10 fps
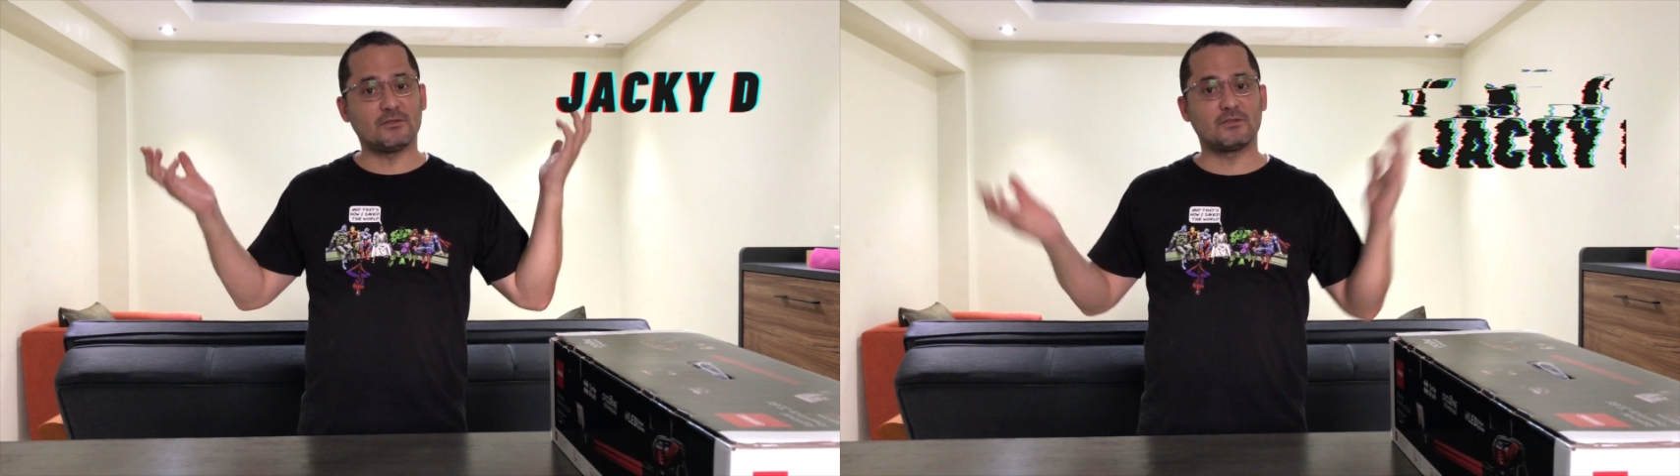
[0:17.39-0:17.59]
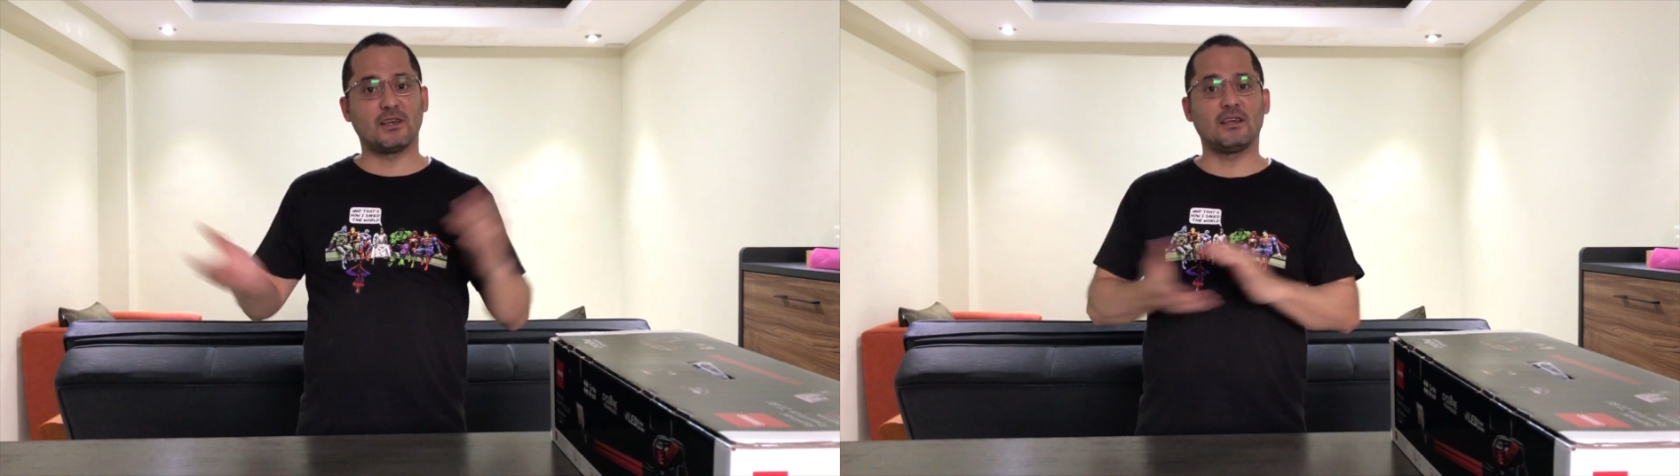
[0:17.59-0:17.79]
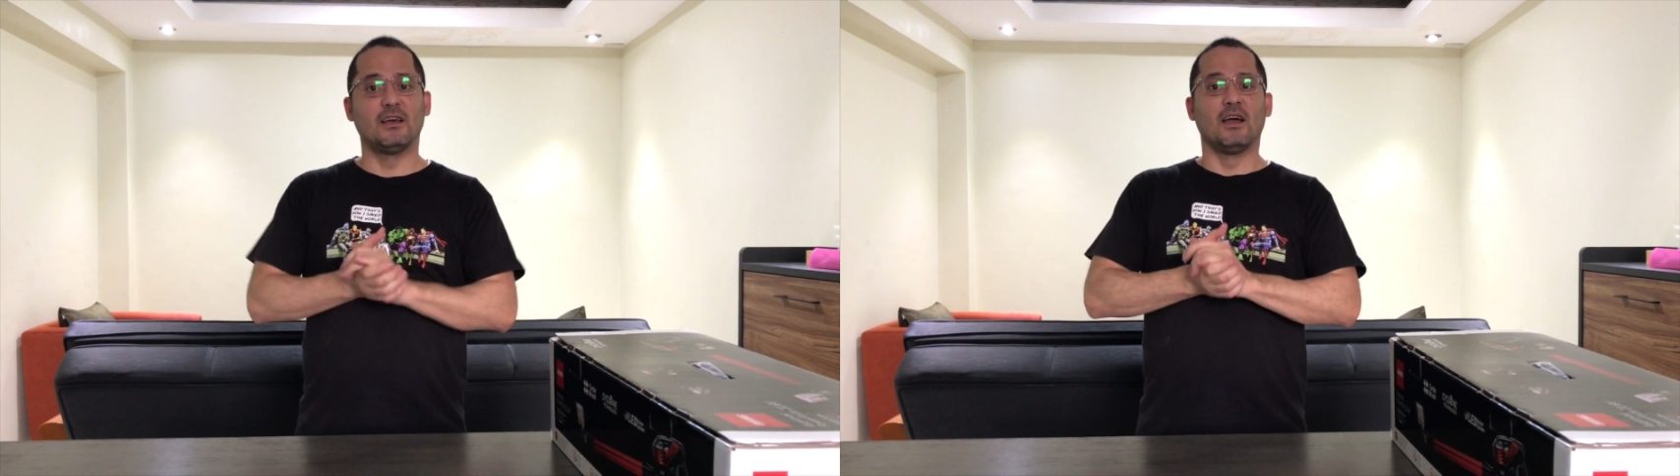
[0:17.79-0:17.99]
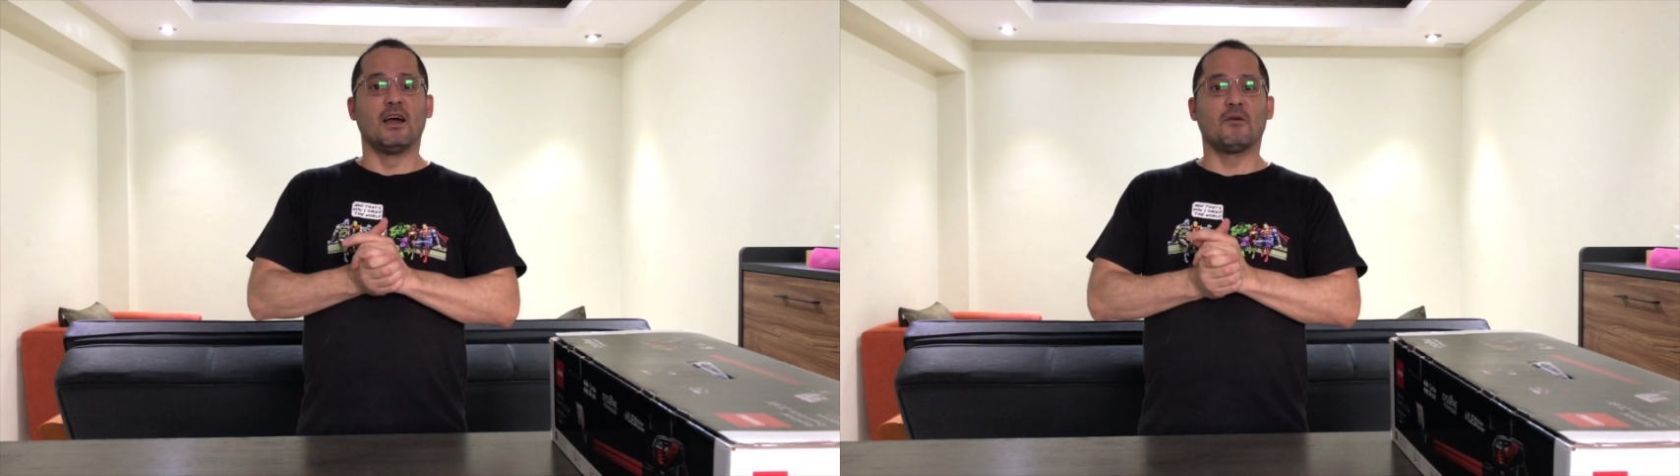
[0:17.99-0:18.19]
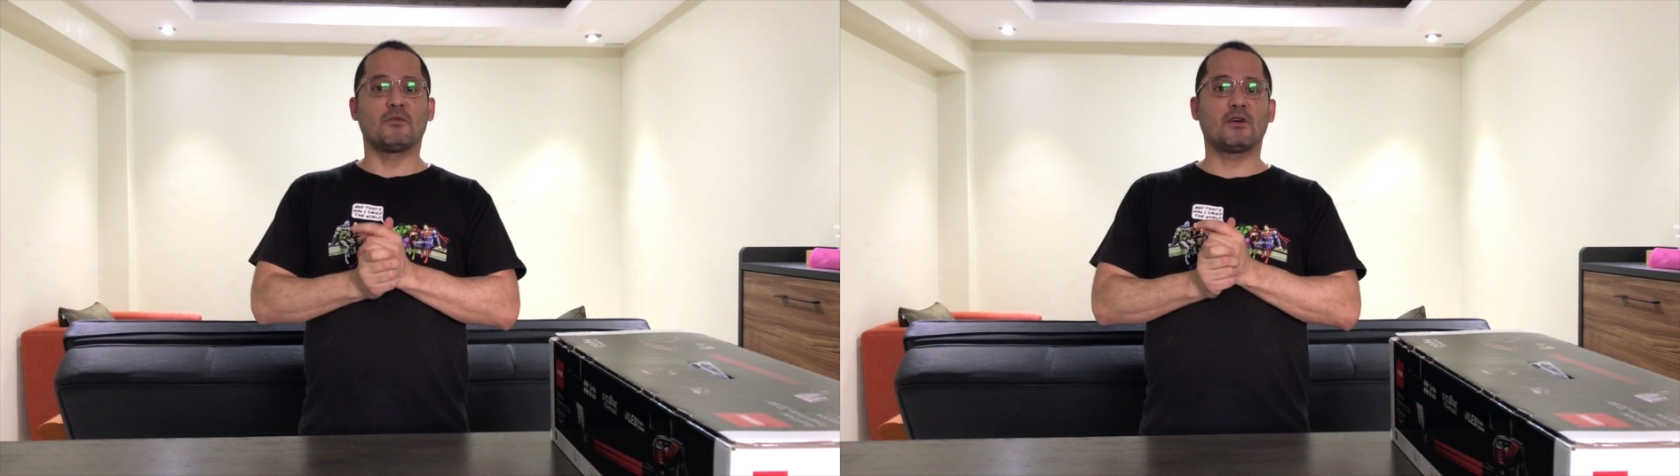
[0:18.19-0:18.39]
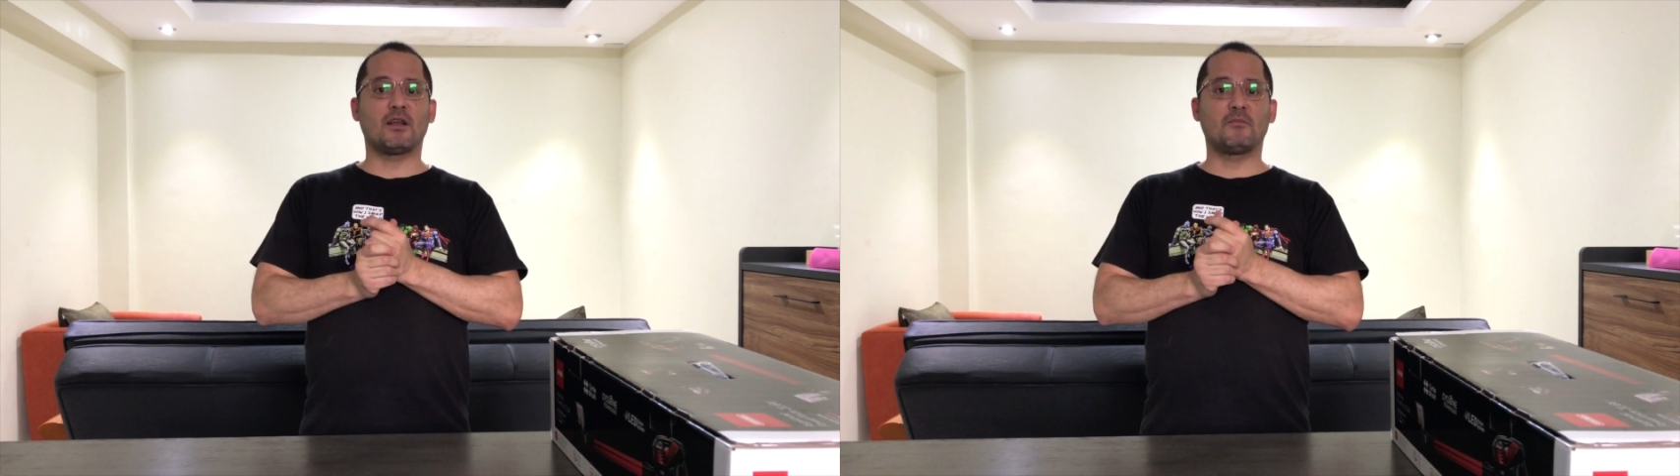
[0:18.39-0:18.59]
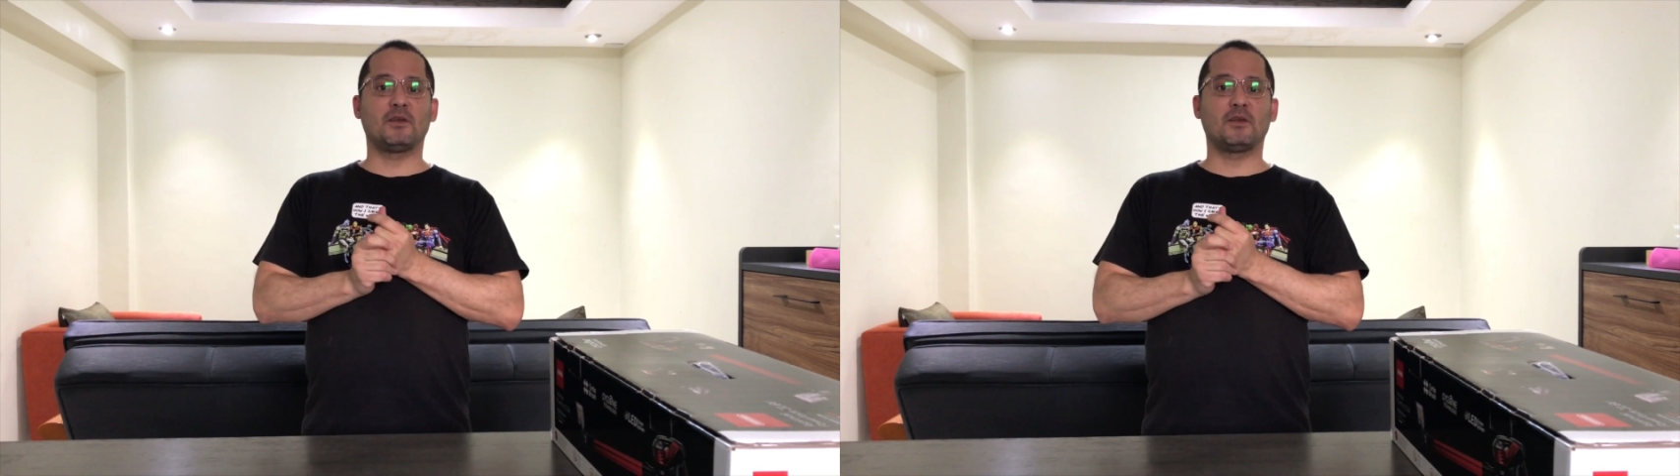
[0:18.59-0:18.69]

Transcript: Today we're gonna